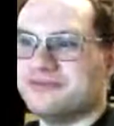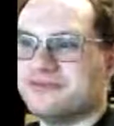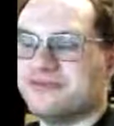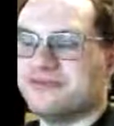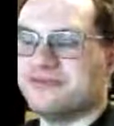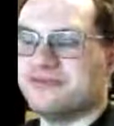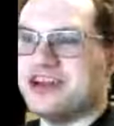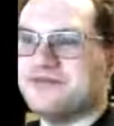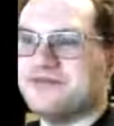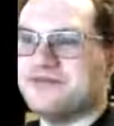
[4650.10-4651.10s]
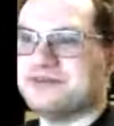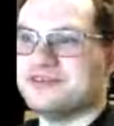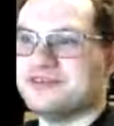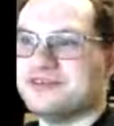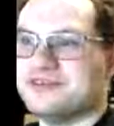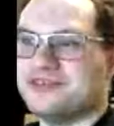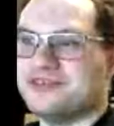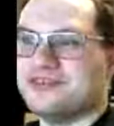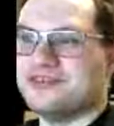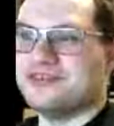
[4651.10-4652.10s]
it's kind of a.
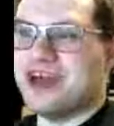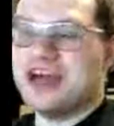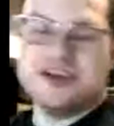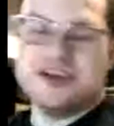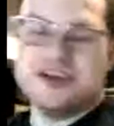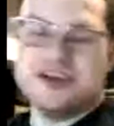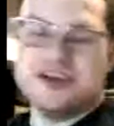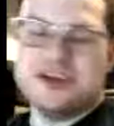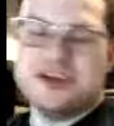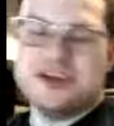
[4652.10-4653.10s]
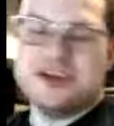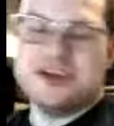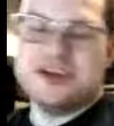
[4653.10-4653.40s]
I couldn't get into that show.